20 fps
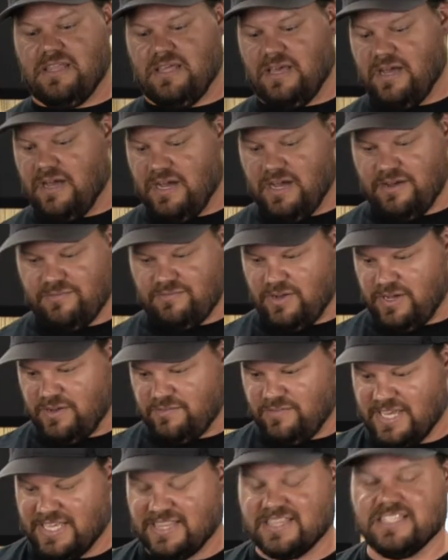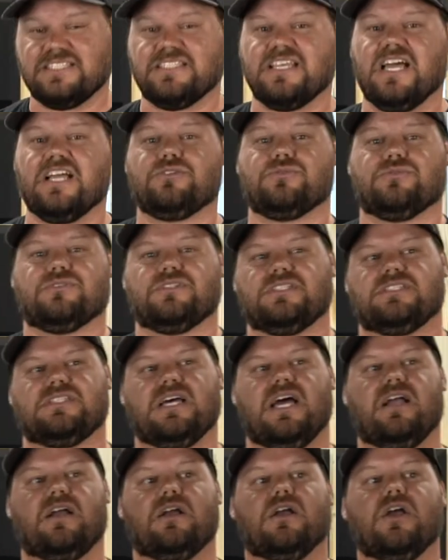of like the sexual
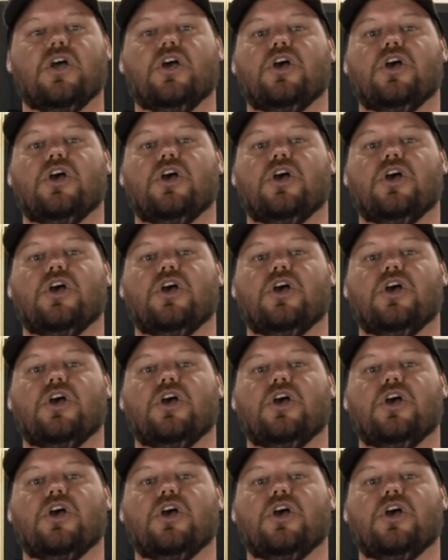desire,